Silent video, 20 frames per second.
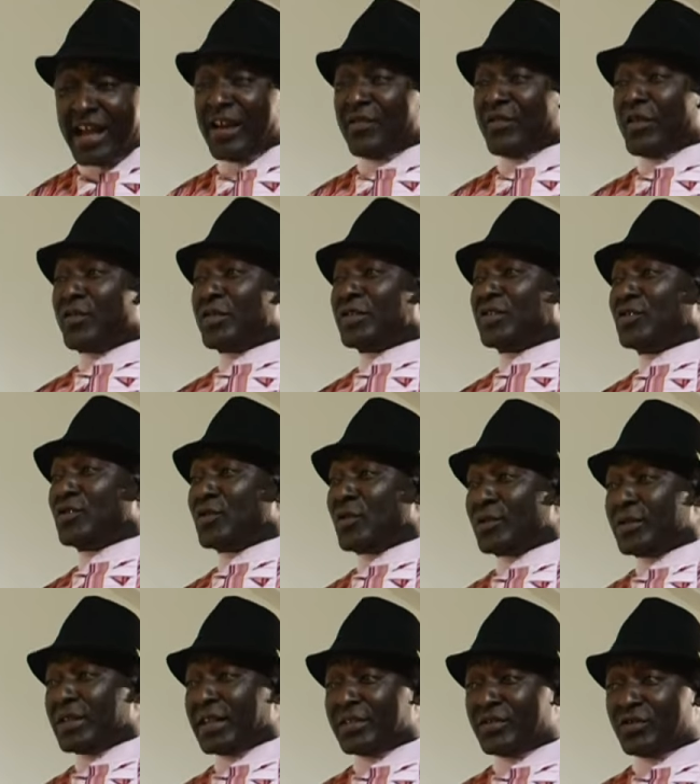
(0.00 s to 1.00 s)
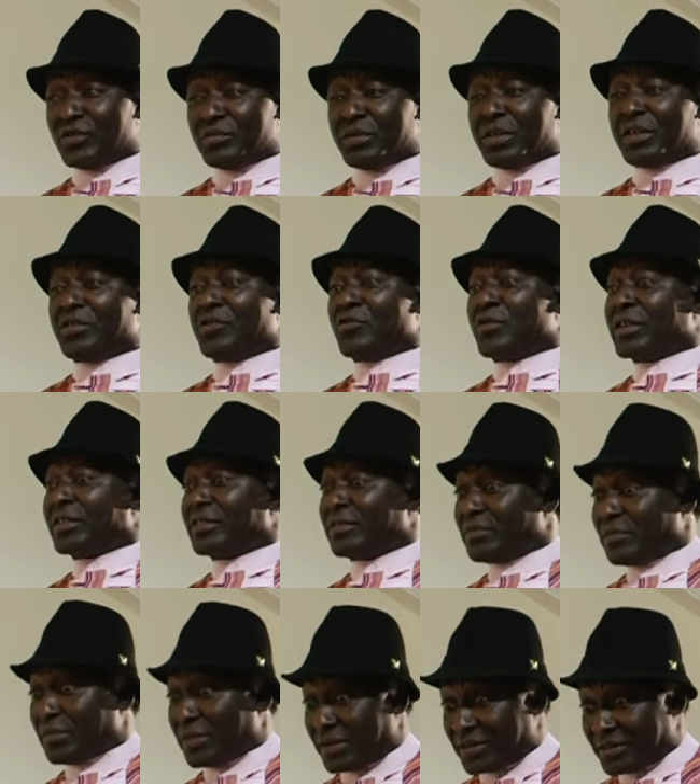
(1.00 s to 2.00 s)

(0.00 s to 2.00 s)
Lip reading: I have always known that you'd be a